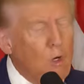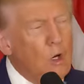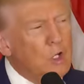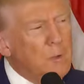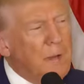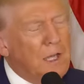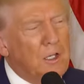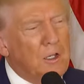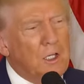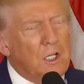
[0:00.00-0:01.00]
it all goes back
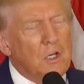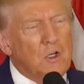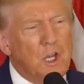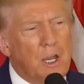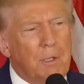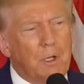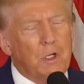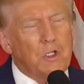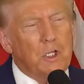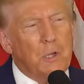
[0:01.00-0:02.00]
to the DOJ
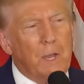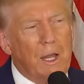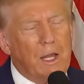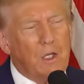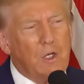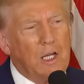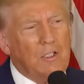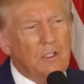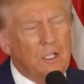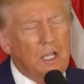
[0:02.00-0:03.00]
because we had a
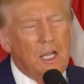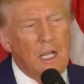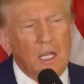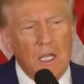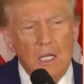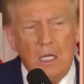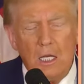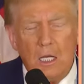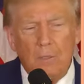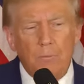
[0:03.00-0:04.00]
trial today.
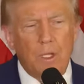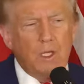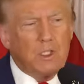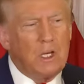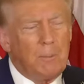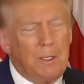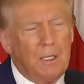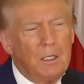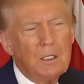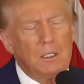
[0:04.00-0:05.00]
It's an
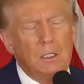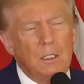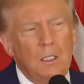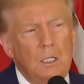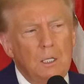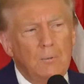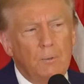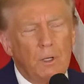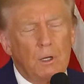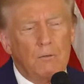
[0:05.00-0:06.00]
appeal
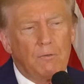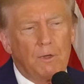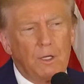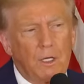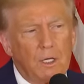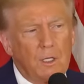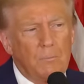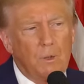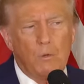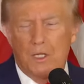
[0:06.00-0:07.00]
of a
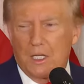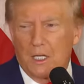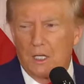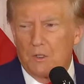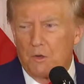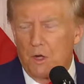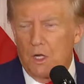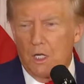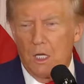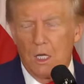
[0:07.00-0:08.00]
ridiculous
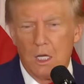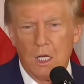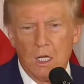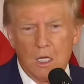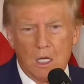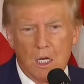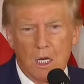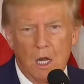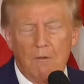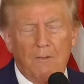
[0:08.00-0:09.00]
verdict
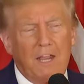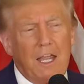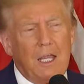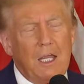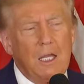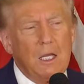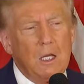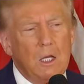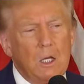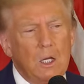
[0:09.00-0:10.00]
of a
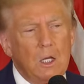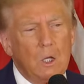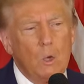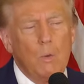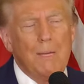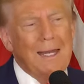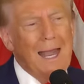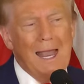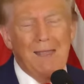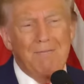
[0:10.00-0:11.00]
woman
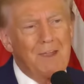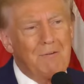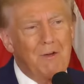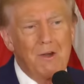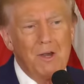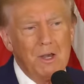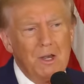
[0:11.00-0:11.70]
I have never